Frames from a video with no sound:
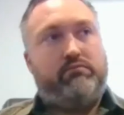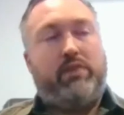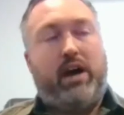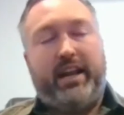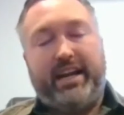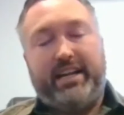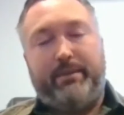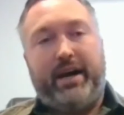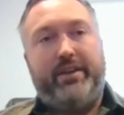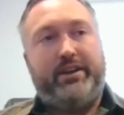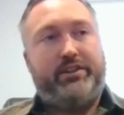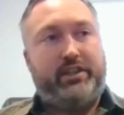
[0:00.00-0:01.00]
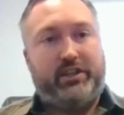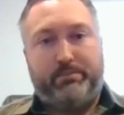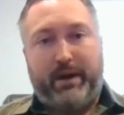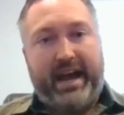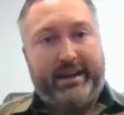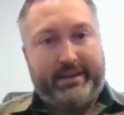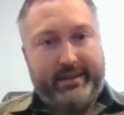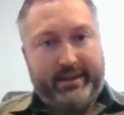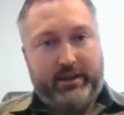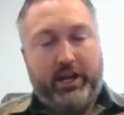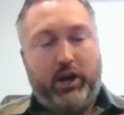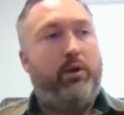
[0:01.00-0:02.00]
I'd like to buy this, and just buy it.
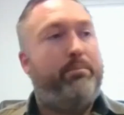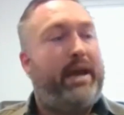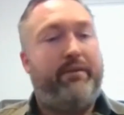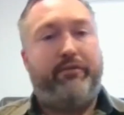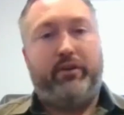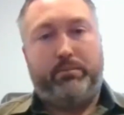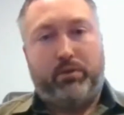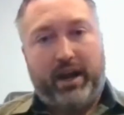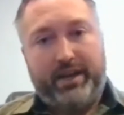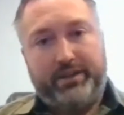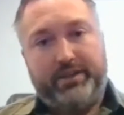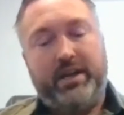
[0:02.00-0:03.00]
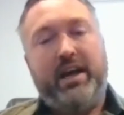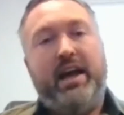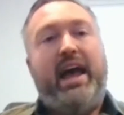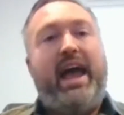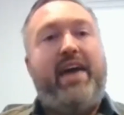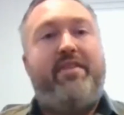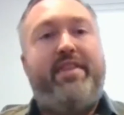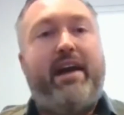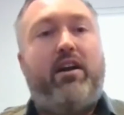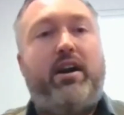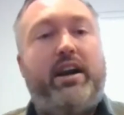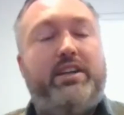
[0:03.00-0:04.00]
Go and pay full price.
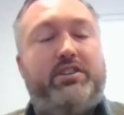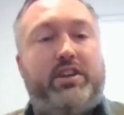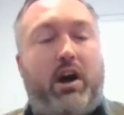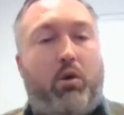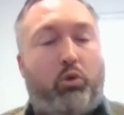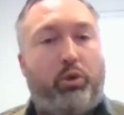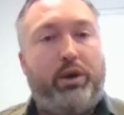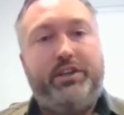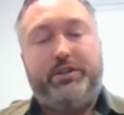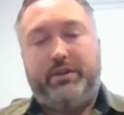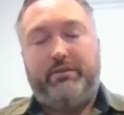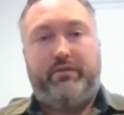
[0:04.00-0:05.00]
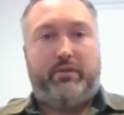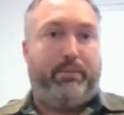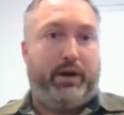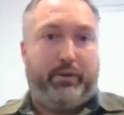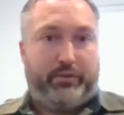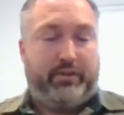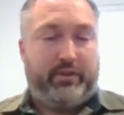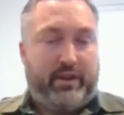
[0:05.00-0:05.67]
There is a reason for both.